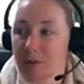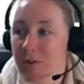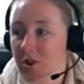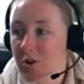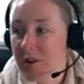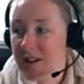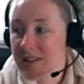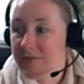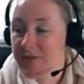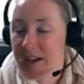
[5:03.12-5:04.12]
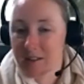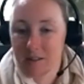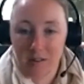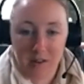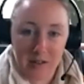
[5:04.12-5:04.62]
you guys valued
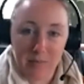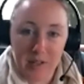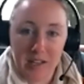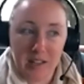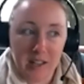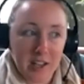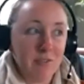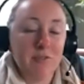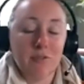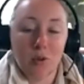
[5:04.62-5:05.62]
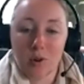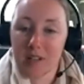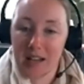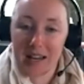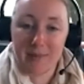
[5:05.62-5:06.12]
our company like 4
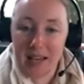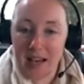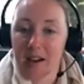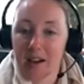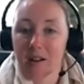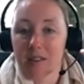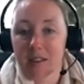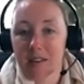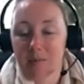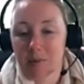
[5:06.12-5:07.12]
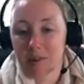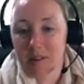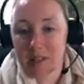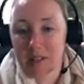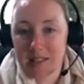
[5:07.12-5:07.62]
times higher than the
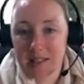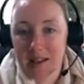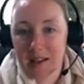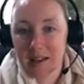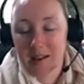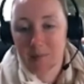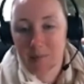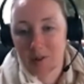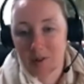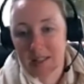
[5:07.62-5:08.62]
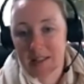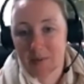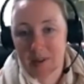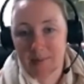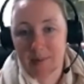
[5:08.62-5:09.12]
previous person that
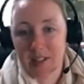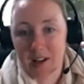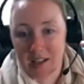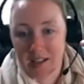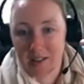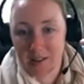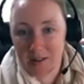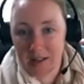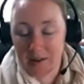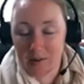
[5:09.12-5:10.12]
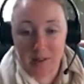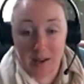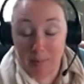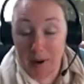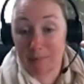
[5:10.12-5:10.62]
we had been talking to,
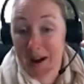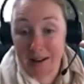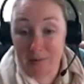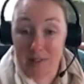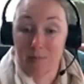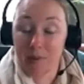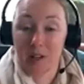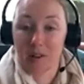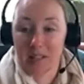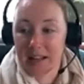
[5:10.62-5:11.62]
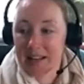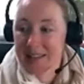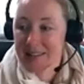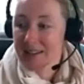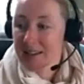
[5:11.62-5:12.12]
and my mind was blown. And that is